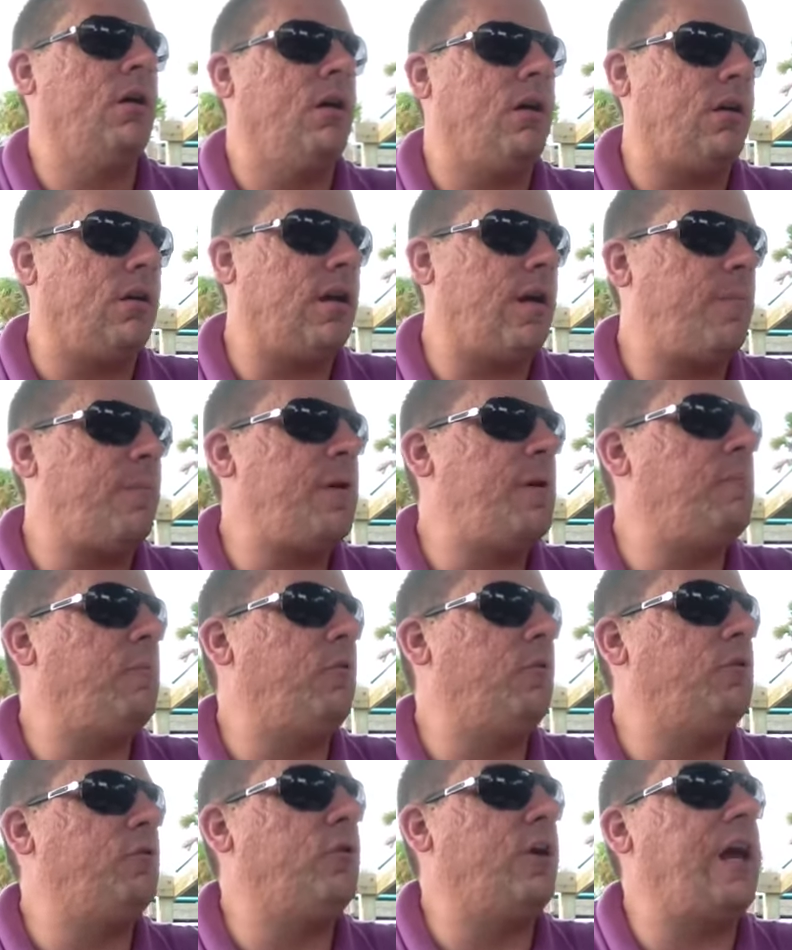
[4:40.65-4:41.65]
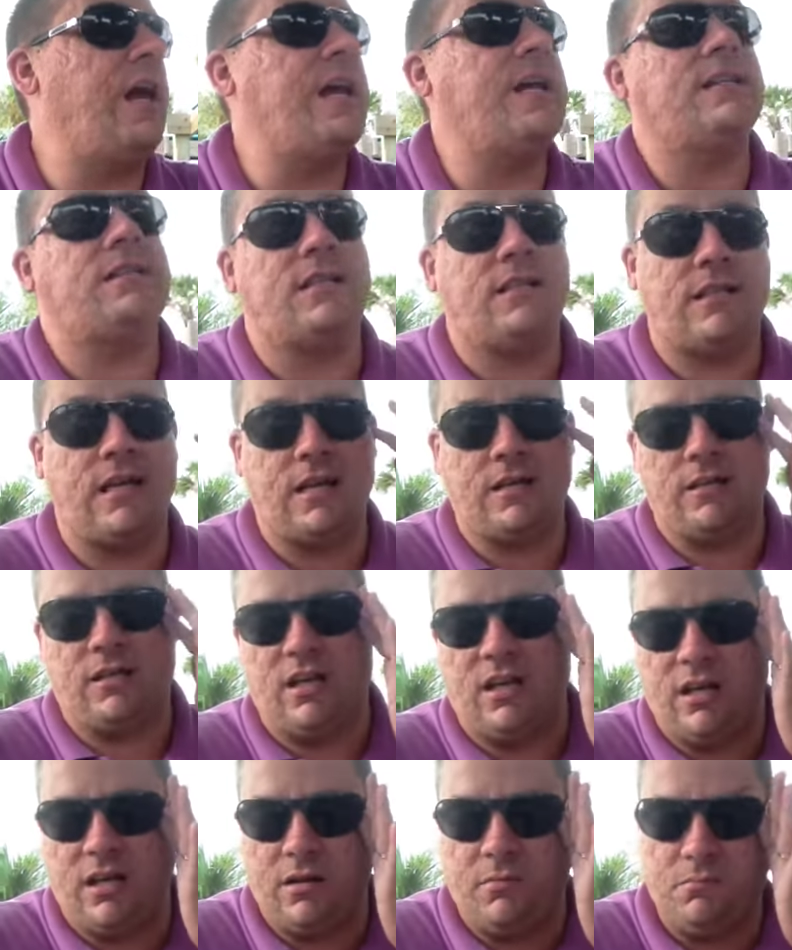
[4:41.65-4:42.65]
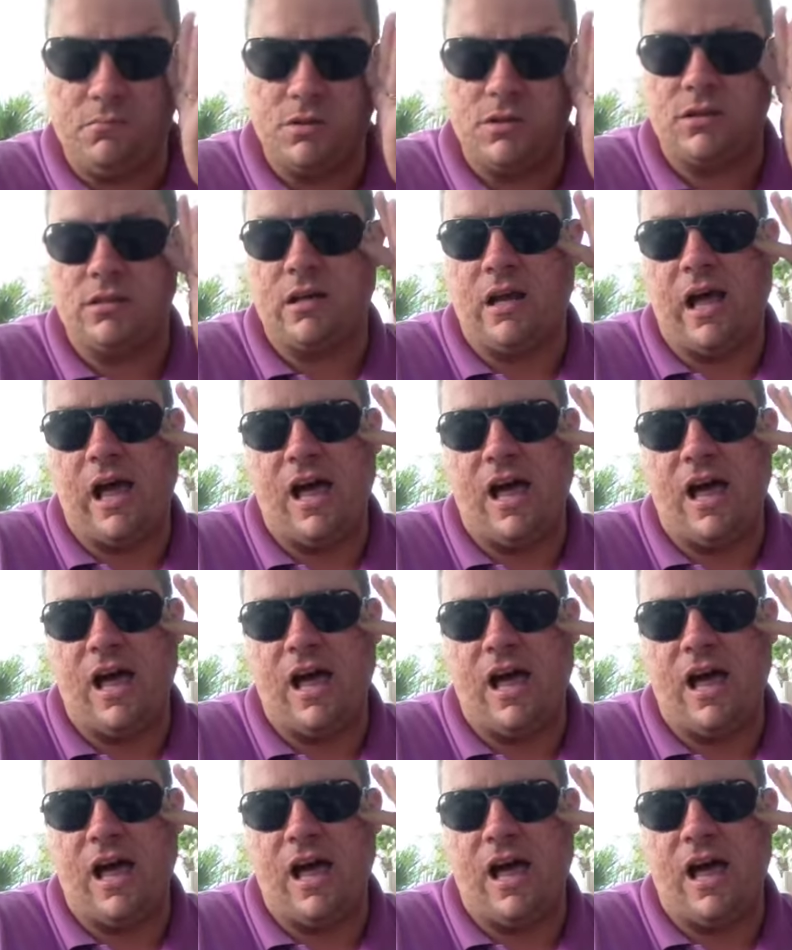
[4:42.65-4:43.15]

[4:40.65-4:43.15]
a lot of people do it 8 to 10 times.